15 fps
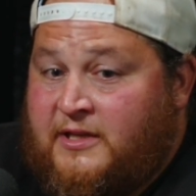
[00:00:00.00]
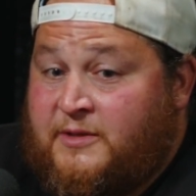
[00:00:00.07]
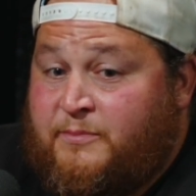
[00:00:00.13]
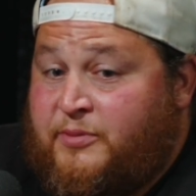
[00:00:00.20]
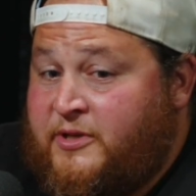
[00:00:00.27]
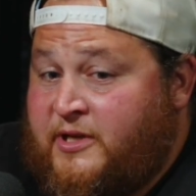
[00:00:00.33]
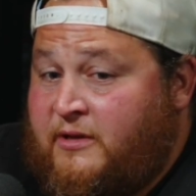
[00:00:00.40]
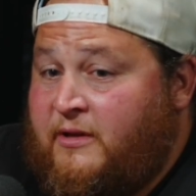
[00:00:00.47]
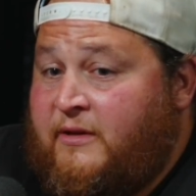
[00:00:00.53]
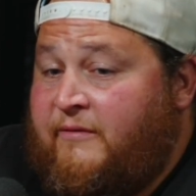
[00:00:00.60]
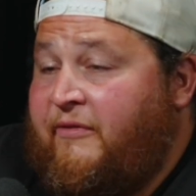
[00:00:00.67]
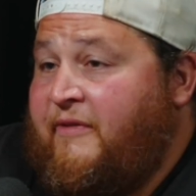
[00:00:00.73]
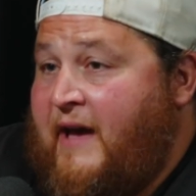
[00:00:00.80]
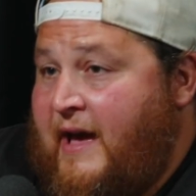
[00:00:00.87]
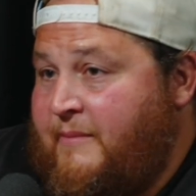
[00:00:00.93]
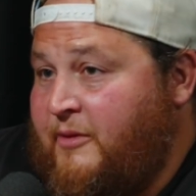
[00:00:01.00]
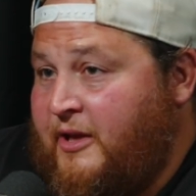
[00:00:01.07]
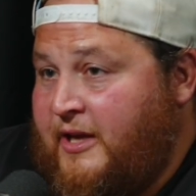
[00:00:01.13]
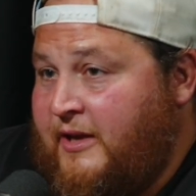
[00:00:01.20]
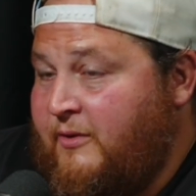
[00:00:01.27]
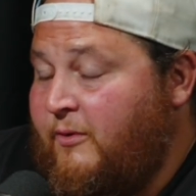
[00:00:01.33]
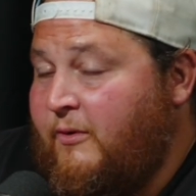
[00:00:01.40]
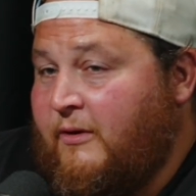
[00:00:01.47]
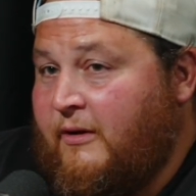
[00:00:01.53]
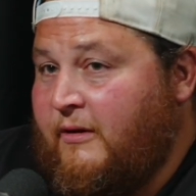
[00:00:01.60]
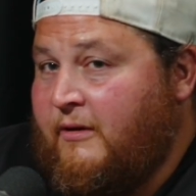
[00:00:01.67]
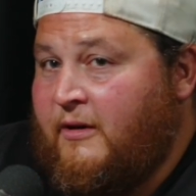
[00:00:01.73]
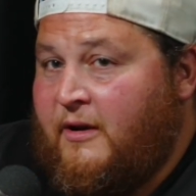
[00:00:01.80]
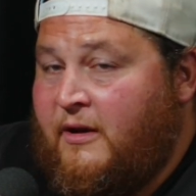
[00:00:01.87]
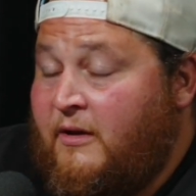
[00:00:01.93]
particularly in family
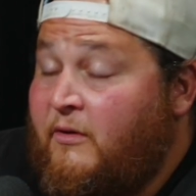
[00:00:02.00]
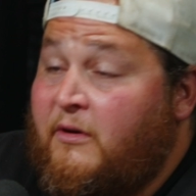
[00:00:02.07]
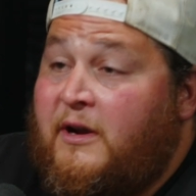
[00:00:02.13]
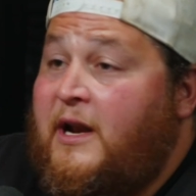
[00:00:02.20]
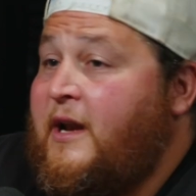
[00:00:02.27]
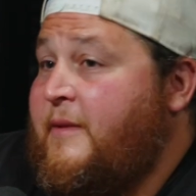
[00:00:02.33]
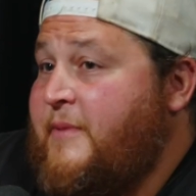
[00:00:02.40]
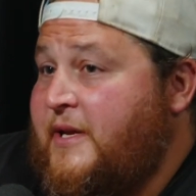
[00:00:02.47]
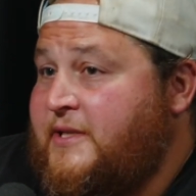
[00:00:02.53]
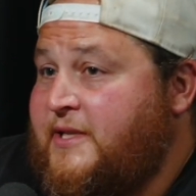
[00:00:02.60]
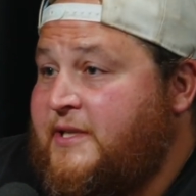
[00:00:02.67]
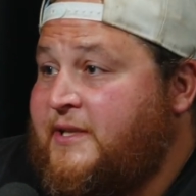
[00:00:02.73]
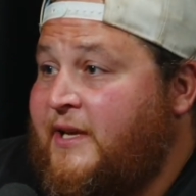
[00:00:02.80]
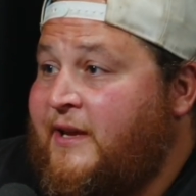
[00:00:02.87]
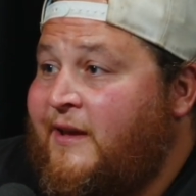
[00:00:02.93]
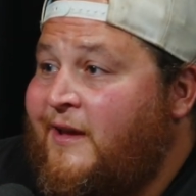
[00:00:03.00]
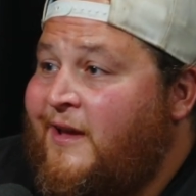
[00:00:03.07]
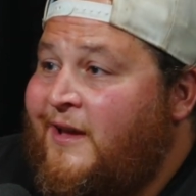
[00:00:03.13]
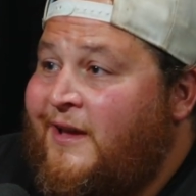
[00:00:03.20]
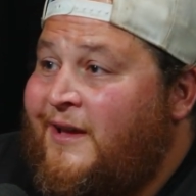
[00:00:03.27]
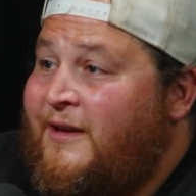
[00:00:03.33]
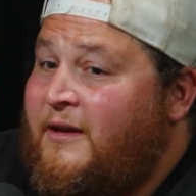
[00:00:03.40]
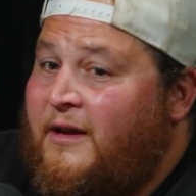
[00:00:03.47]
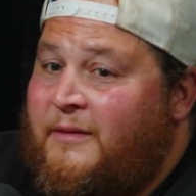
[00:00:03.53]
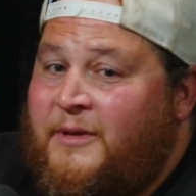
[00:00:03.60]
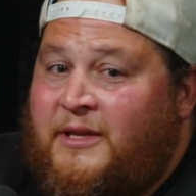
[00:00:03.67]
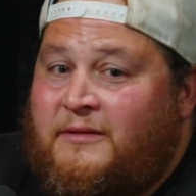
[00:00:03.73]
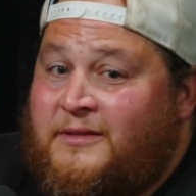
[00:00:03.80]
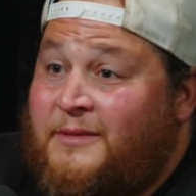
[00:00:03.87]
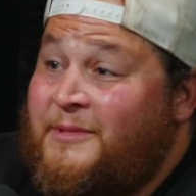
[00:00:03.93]
or in any business, like, I
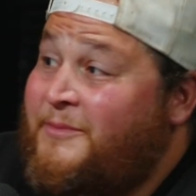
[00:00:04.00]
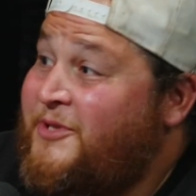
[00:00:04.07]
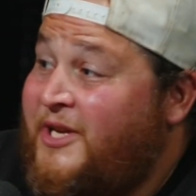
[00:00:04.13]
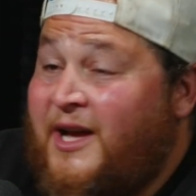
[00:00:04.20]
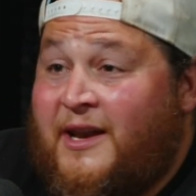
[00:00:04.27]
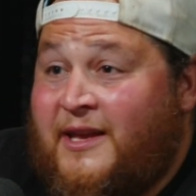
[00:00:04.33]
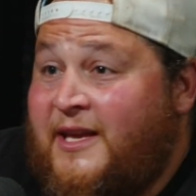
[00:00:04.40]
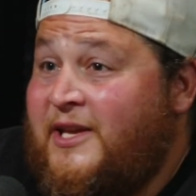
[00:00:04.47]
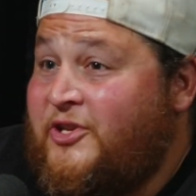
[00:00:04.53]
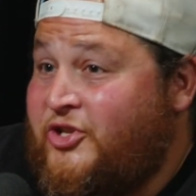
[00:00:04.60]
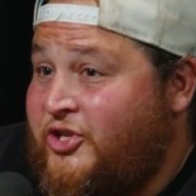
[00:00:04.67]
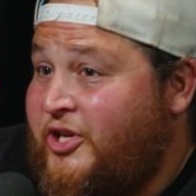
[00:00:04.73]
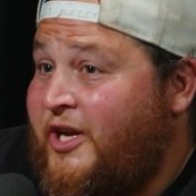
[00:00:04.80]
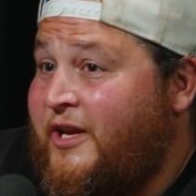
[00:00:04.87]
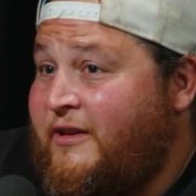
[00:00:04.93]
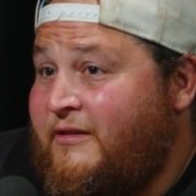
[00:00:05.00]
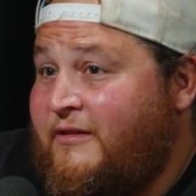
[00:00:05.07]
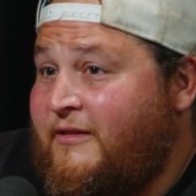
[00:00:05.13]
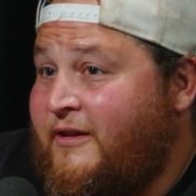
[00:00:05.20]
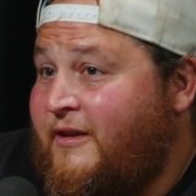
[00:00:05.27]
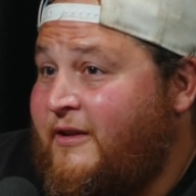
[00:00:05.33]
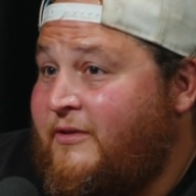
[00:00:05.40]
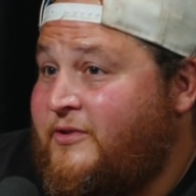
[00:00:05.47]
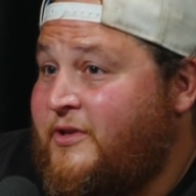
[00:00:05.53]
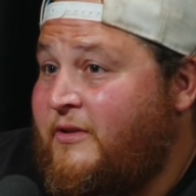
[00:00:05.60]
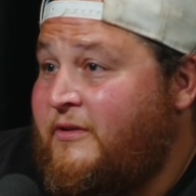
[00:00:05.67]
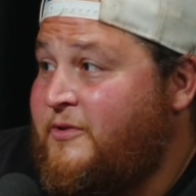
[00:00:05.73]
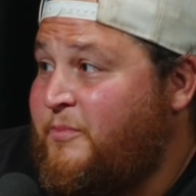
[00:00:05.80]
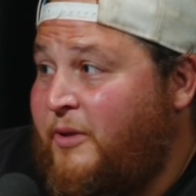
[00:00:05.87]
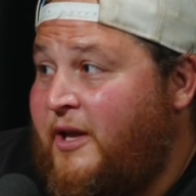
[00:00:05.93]
mean, sometimes you got to eat shit, you know? So
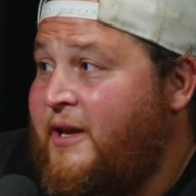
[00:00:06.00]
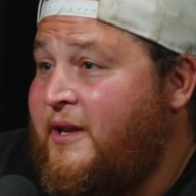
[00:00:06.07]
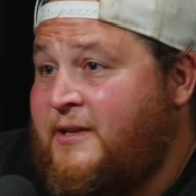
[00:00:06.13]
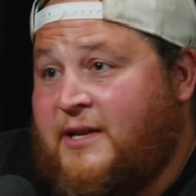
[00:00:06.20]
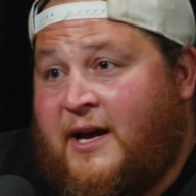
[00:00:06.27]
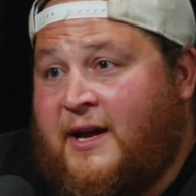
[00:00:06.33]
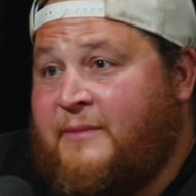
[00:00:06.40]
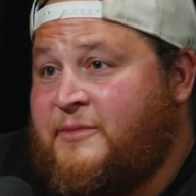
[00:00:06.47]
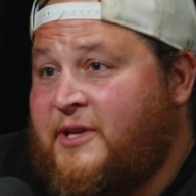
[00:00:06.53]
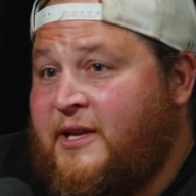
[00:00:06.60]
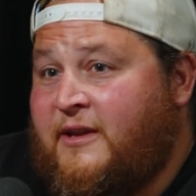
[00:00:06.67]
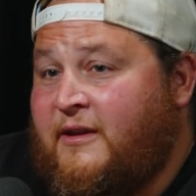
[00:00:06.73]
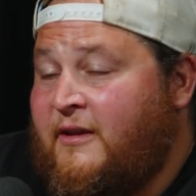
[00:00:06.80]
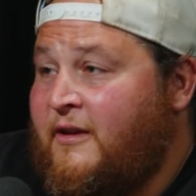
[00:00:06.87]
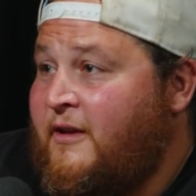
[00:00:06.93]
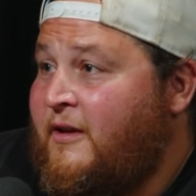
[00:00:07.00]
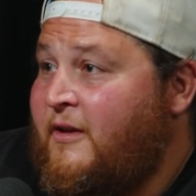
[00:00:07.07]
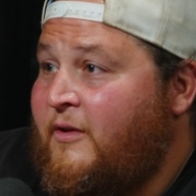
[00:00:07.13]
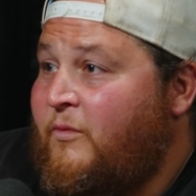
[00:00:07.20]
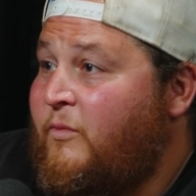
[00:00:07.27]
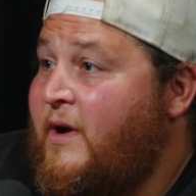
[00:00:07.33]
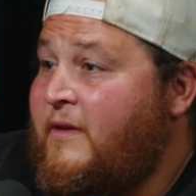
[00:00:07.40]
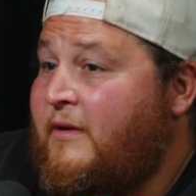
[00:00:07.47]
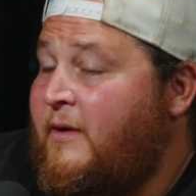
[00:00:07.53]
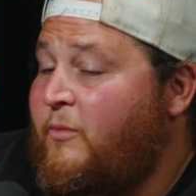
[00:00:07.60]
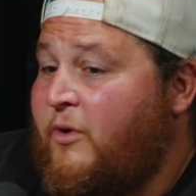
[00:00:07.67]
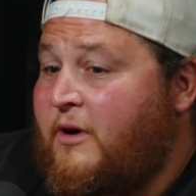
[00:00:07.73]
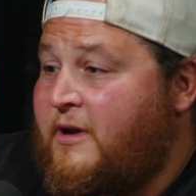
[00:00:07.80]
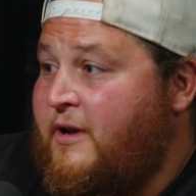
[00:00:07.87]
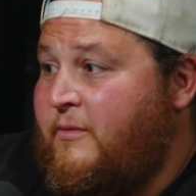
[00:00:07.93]
there's plenty of times, like, whether I'm
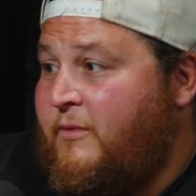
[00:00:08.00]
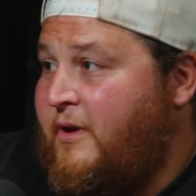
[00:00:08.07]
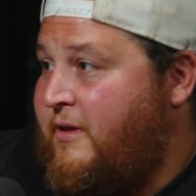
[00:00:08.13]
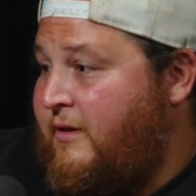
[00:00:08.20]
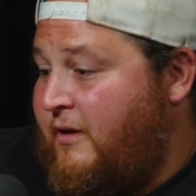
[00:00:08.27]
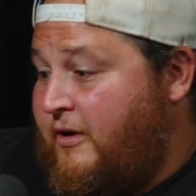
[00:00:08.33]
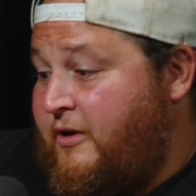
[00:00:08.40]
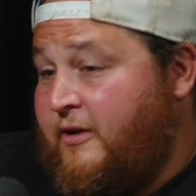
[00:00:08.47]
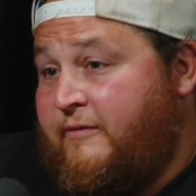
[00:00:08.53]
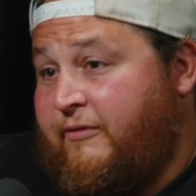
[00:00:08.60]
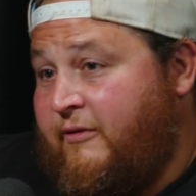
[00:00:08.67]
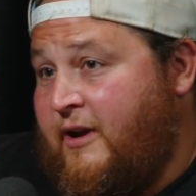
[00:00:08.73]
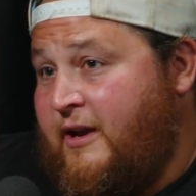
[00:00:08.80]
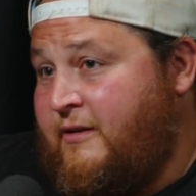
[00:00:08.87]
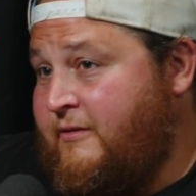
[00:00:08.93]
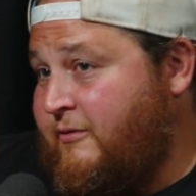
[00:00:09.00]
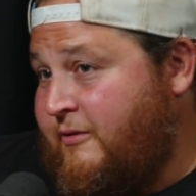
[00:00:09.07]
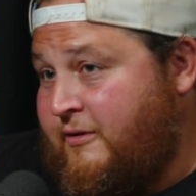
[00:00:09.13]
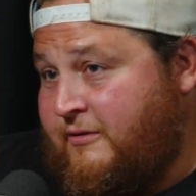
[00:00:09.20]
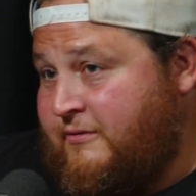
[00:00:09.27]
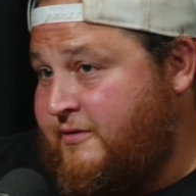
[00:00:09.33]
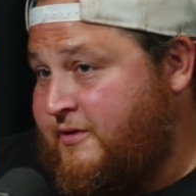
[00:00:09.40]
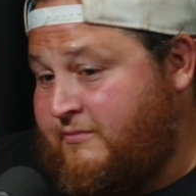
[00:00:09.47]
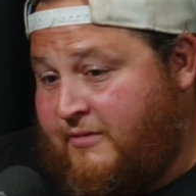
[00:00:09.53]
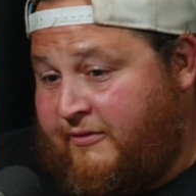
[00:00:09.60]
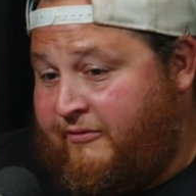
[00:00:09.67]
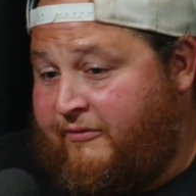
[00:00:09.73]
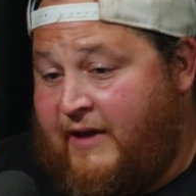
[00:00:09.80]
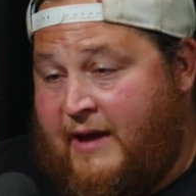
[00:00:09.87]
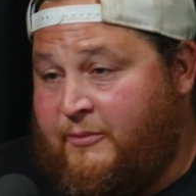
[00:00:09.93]
working with a good friend or a
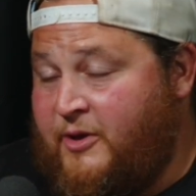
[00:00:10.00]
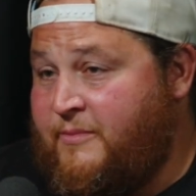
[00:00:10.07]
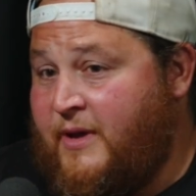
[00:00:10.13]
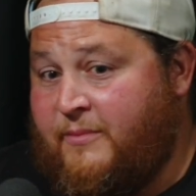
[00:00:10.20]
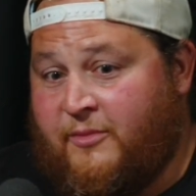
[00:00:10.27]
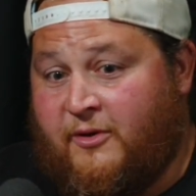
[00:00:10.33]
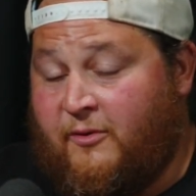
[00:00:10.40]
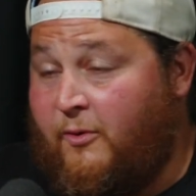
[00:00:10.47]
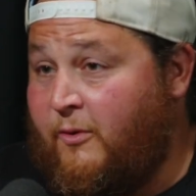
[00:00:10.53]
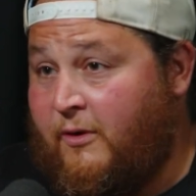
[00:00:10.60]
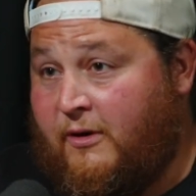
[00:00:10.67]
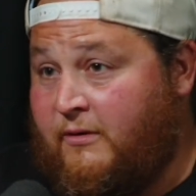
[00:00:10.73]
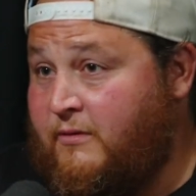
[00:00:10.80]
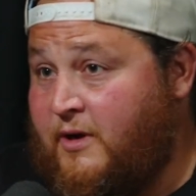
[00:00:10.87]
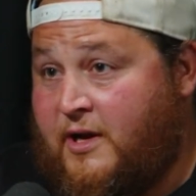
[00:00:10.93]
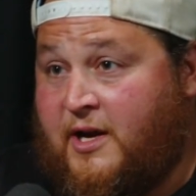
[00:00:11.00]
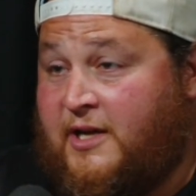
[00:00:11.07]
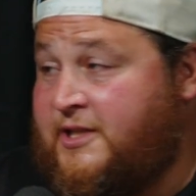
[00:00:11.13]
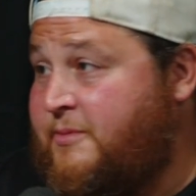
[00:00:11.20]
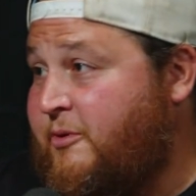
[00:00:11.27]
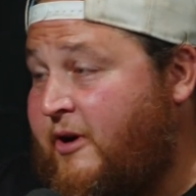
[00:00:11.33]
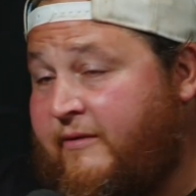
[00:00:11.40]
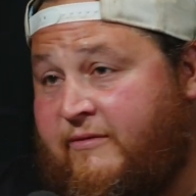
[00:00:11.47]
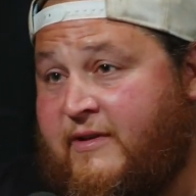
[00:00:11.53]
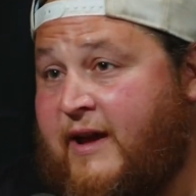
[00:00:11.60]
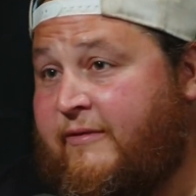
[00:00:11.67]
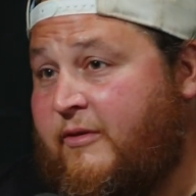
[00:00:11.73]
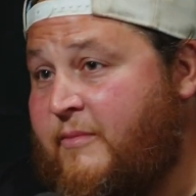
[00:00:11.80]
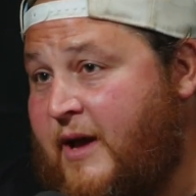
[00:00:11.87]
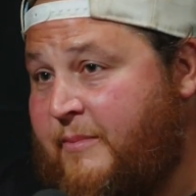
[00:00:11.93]
family member or a customer I've
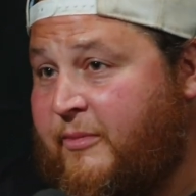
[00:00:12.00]
never met